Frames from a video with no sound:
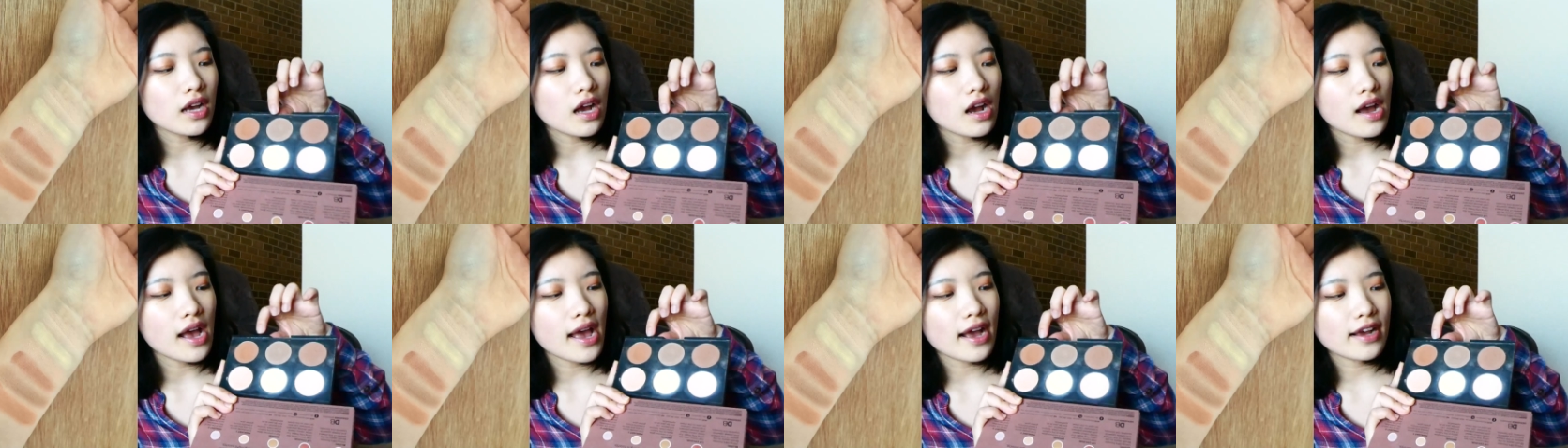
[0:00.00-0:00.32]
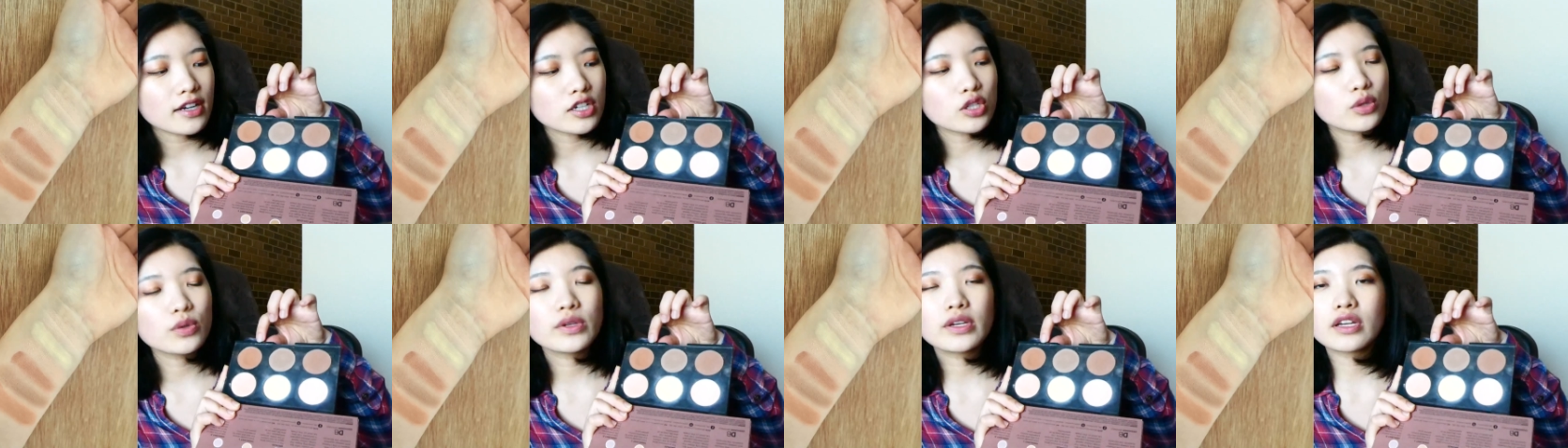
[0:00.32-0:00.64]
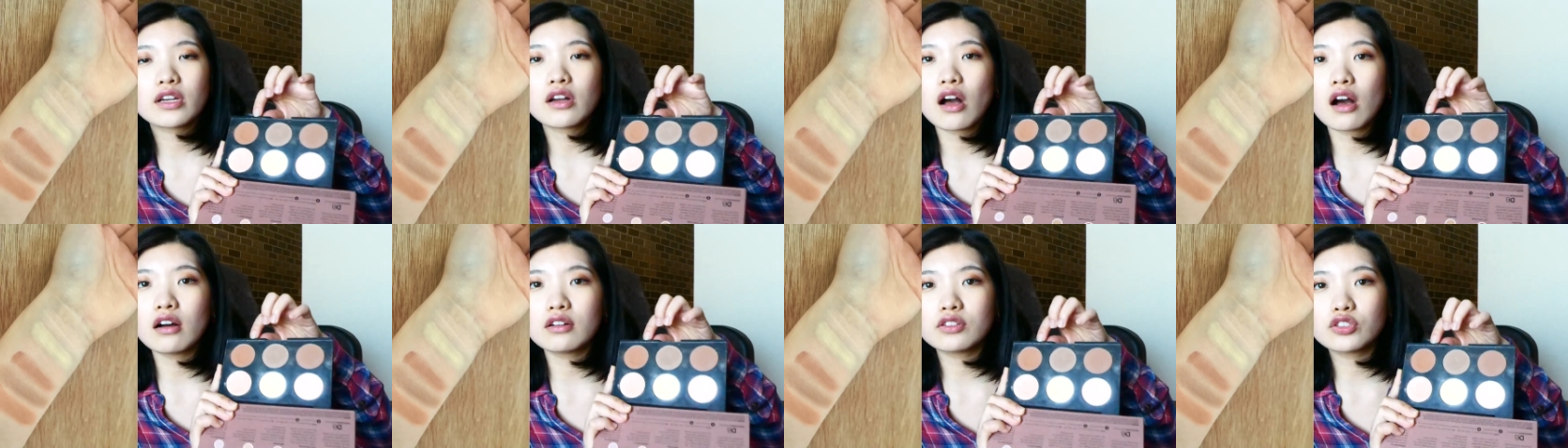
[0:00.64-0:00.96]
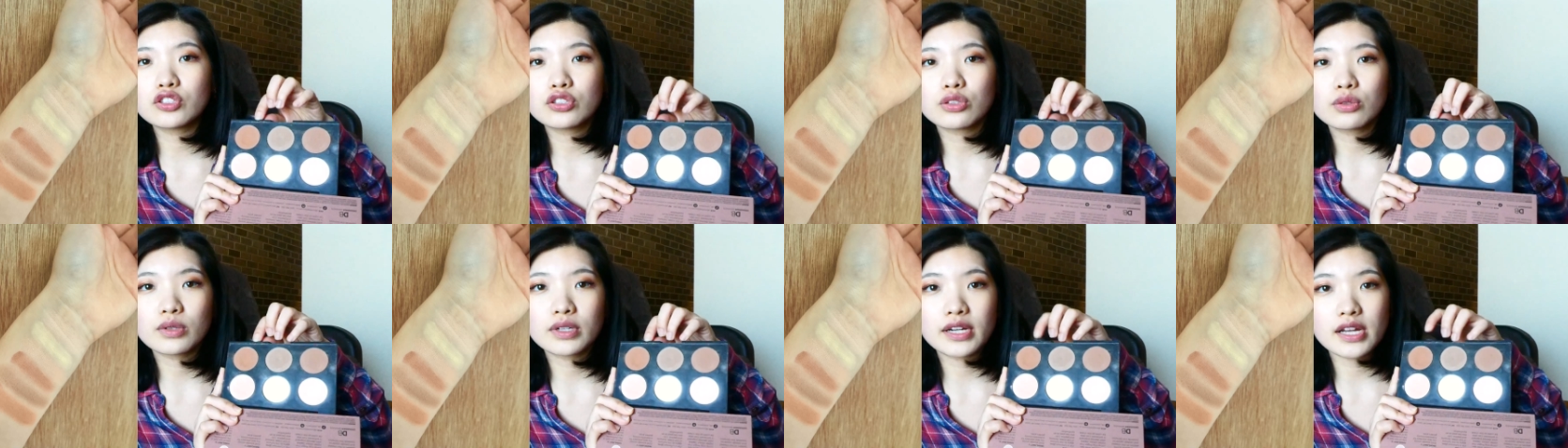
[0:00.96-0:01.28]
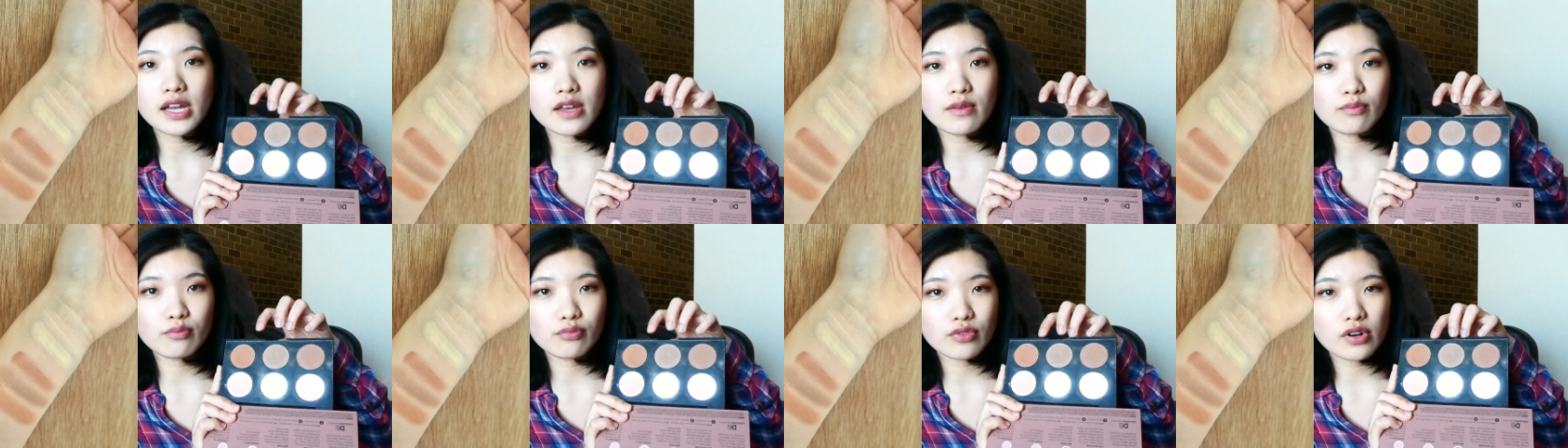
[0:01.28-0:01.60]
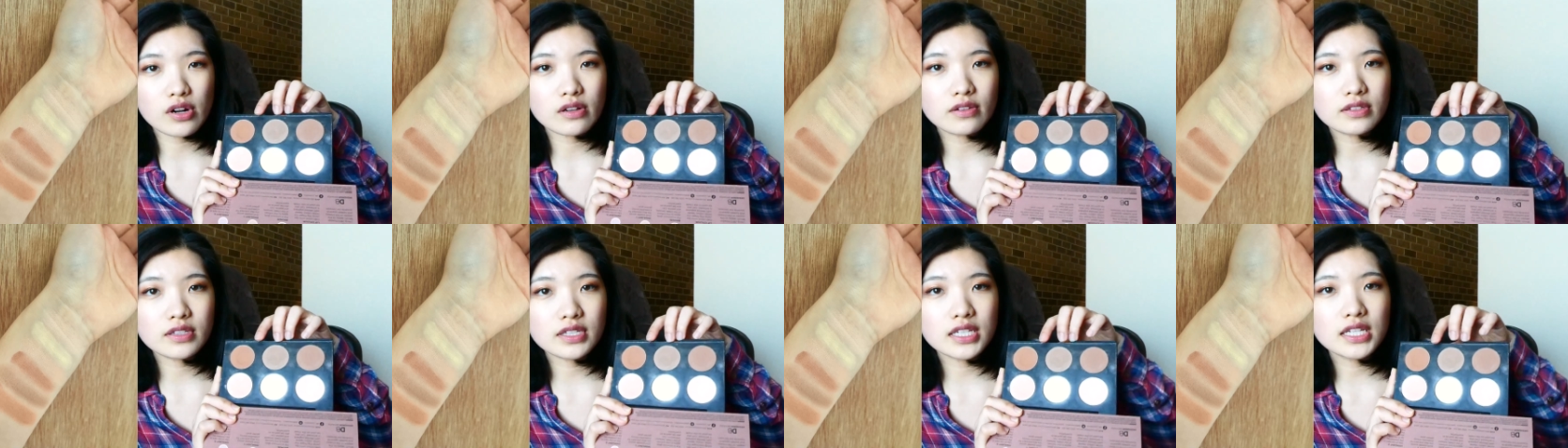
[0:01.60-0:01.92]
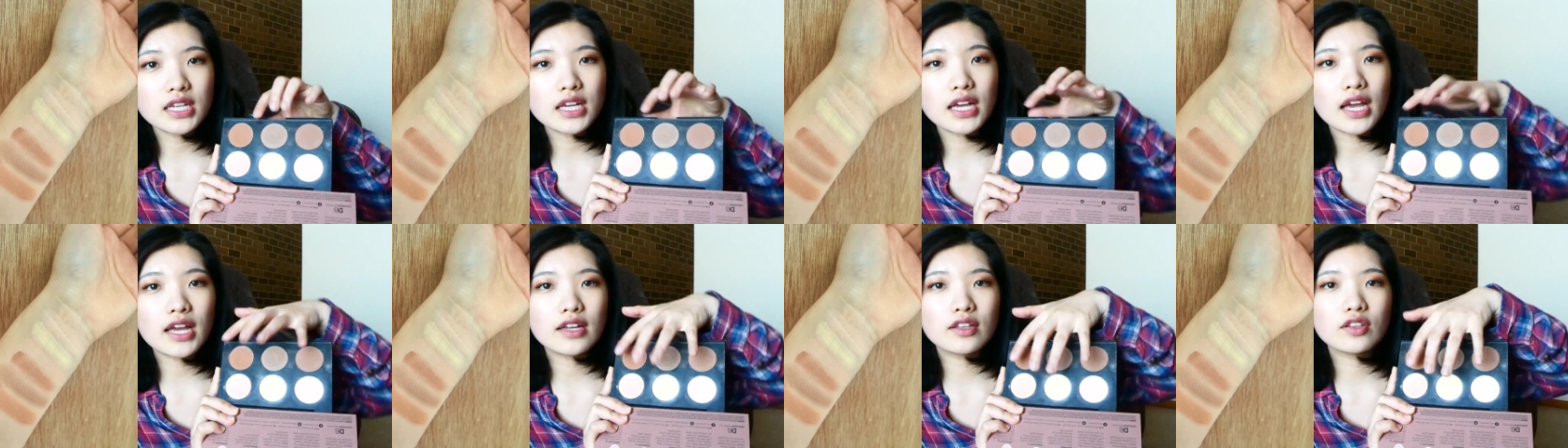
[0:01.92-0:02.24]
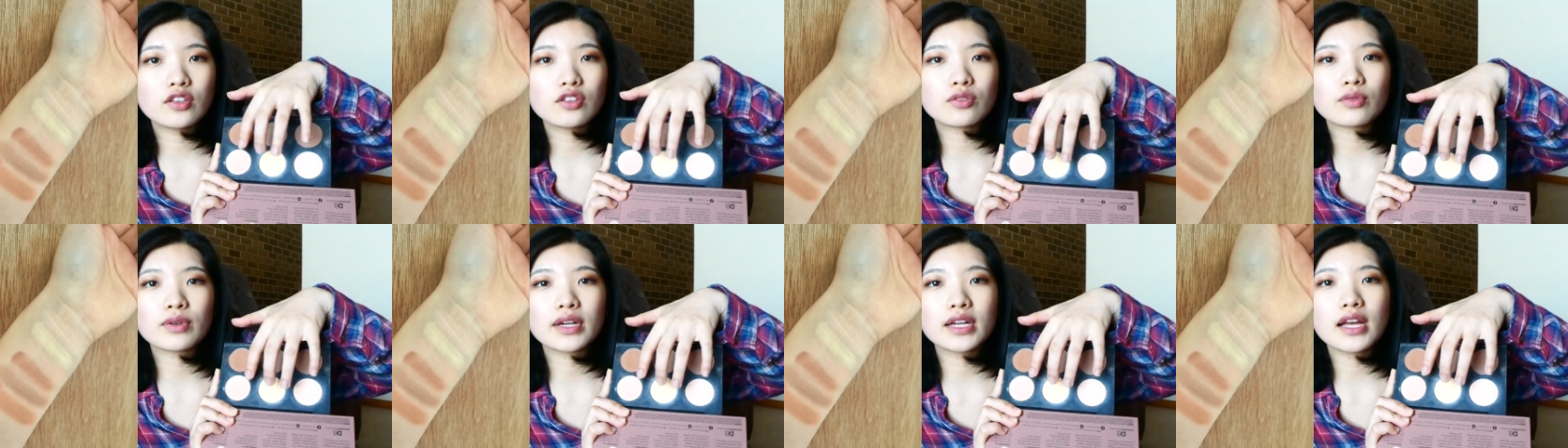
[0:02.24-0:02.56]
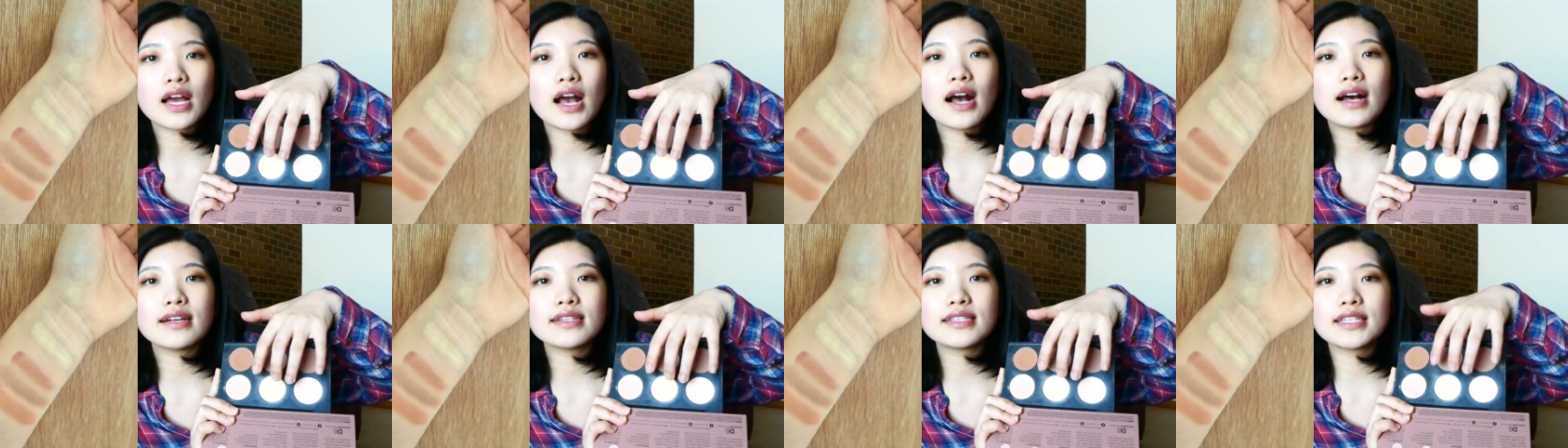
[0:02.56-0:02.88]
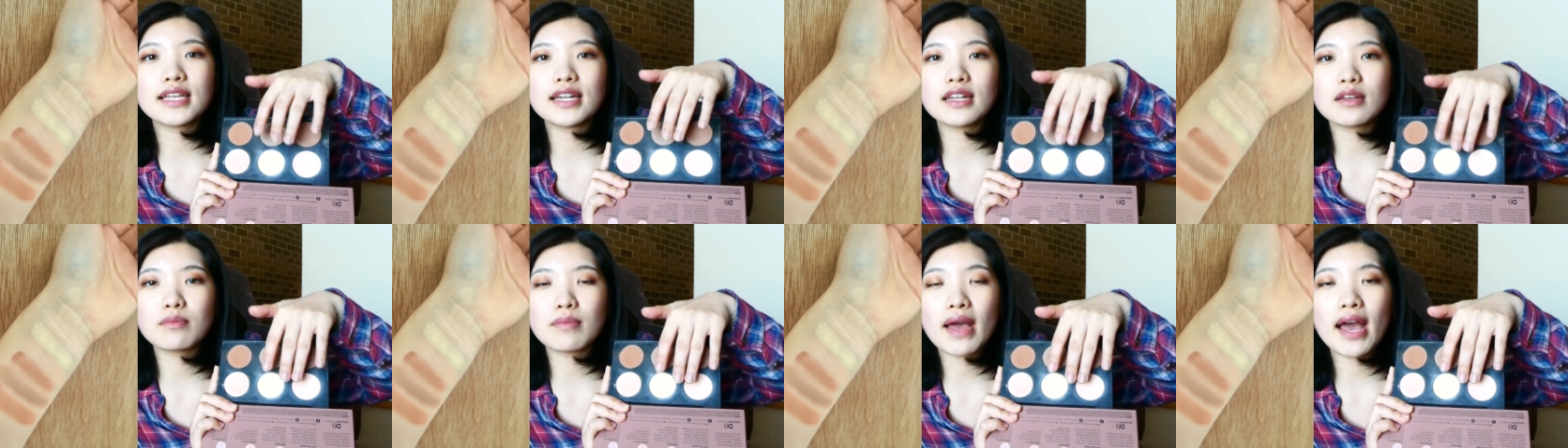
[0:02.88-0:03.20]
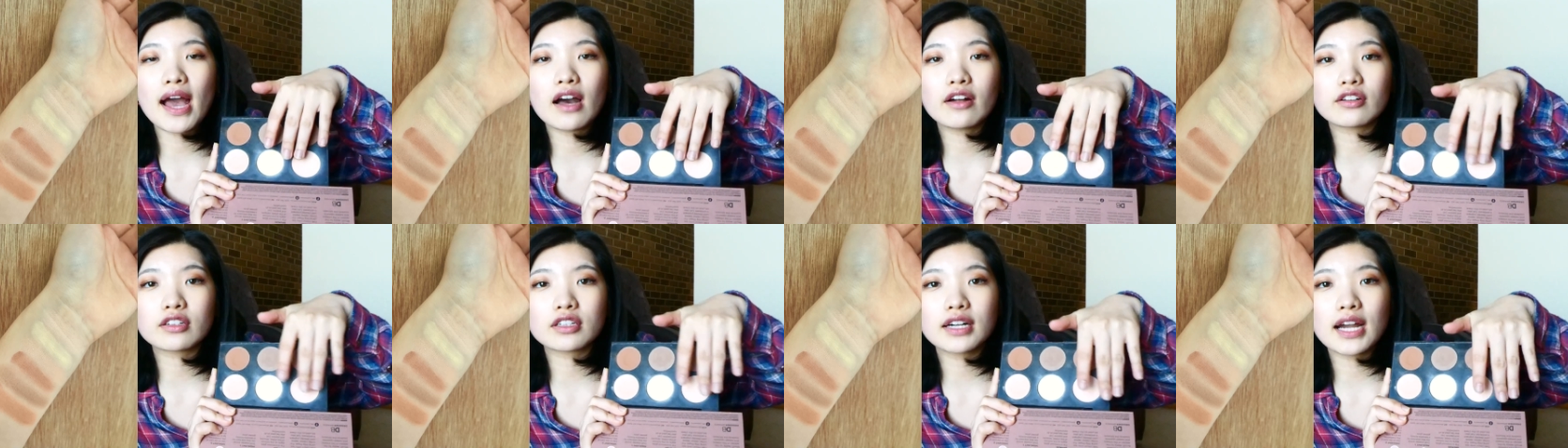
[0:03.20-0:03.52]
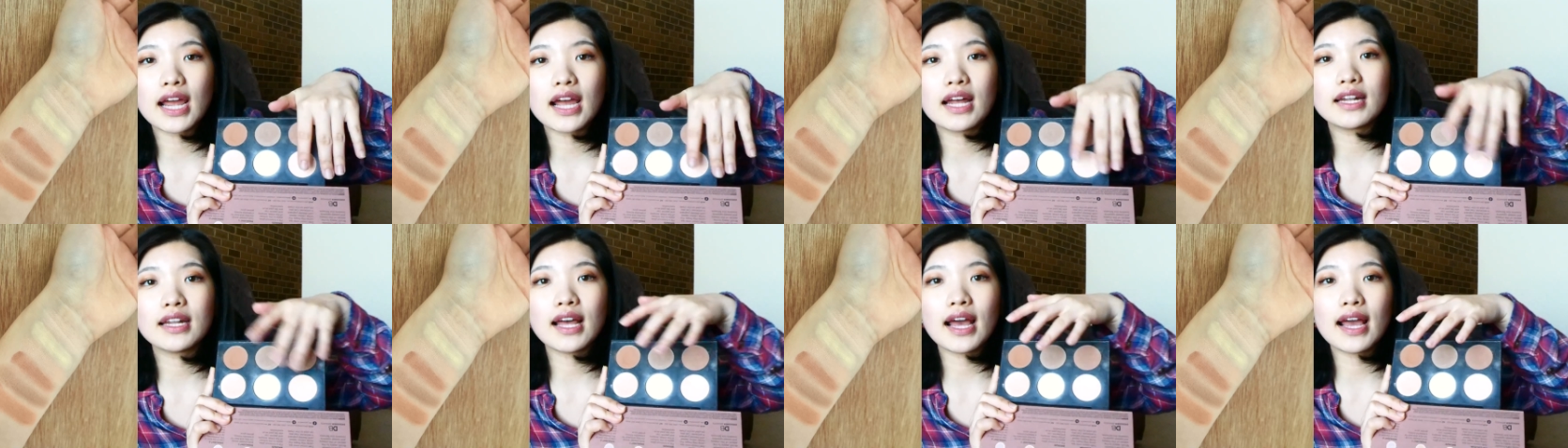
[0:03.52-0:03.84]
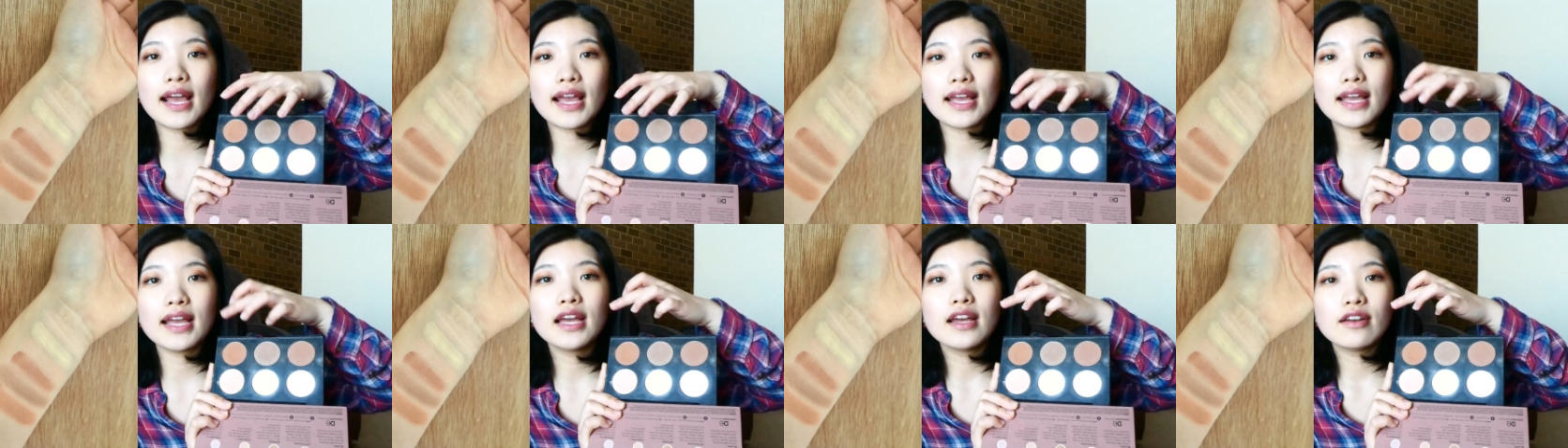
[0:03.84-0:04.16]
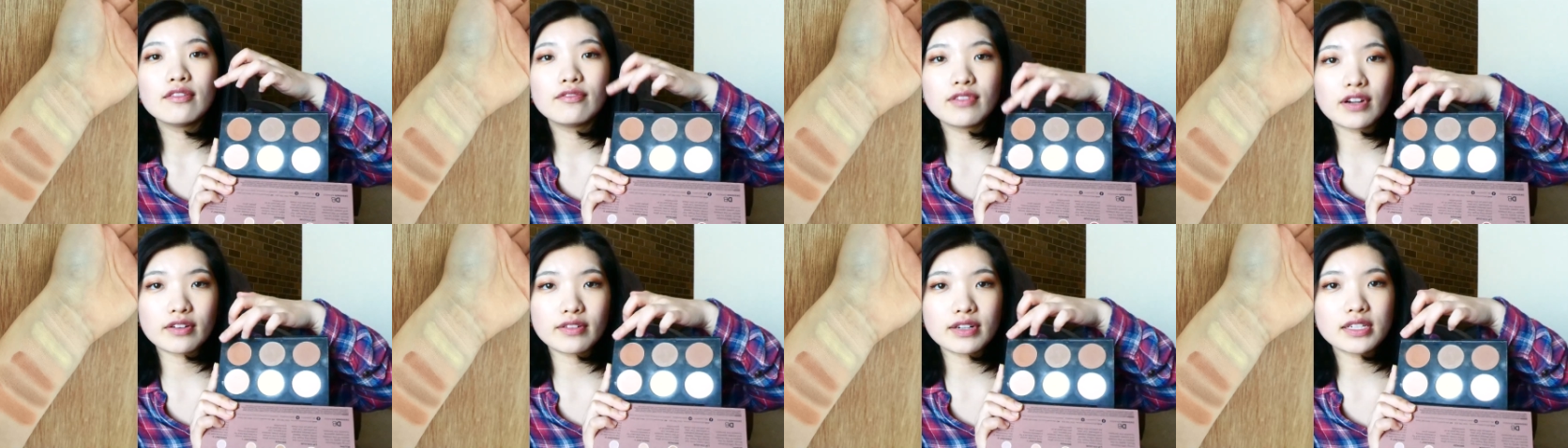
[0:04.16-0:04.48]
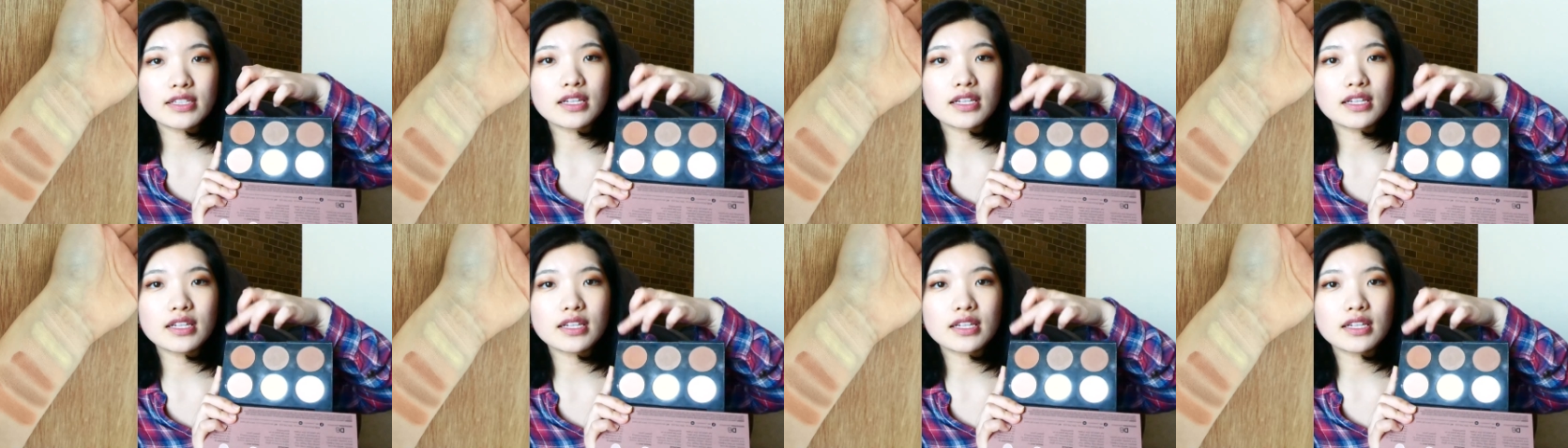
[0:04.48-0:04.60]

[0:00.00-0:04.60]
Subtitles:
are actually contour and bronzing, and 3 are setting powder and a very